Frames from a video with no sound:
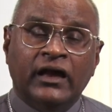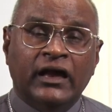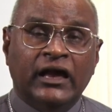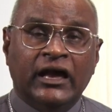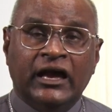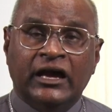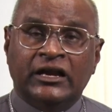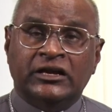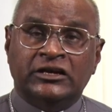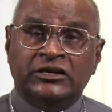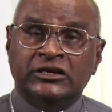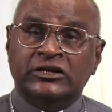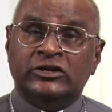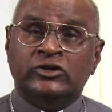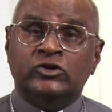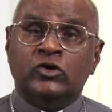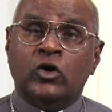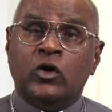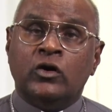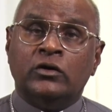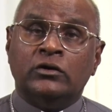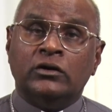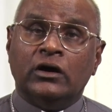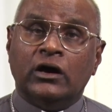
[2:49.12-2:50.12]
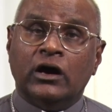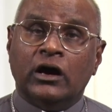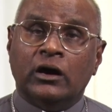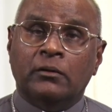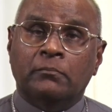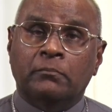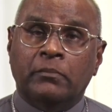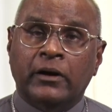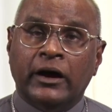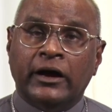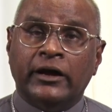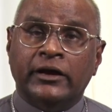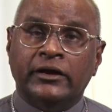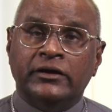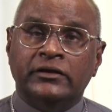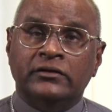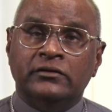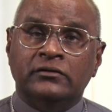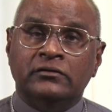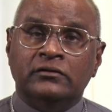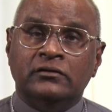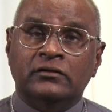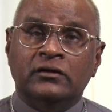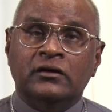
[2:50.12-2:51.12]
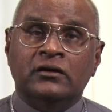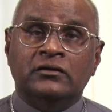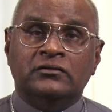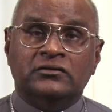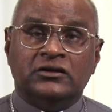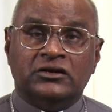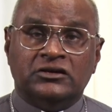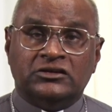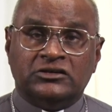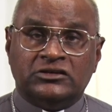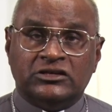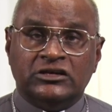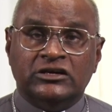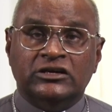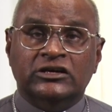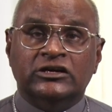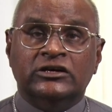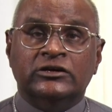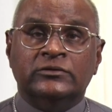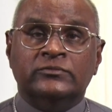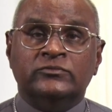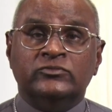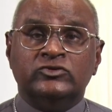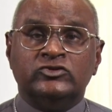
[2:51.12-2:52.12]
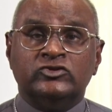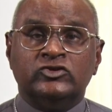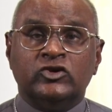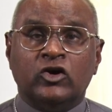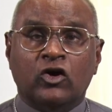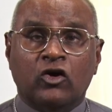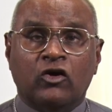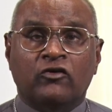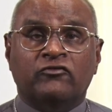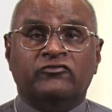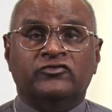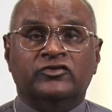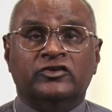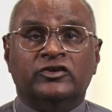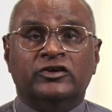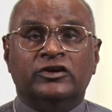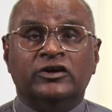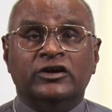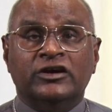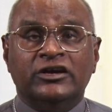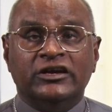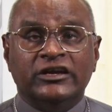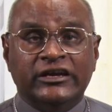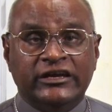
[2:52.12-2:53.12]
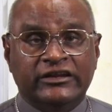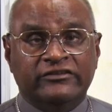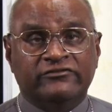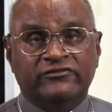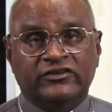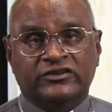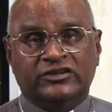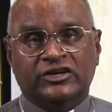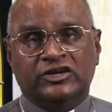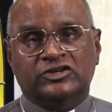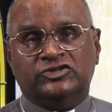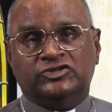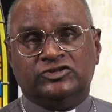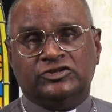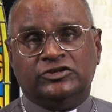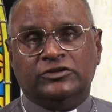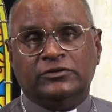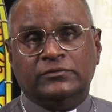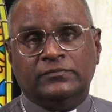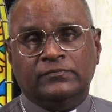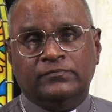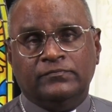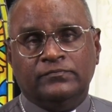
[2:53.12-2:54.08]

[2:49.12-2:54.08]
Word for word: and did not abide the terms of the invitation.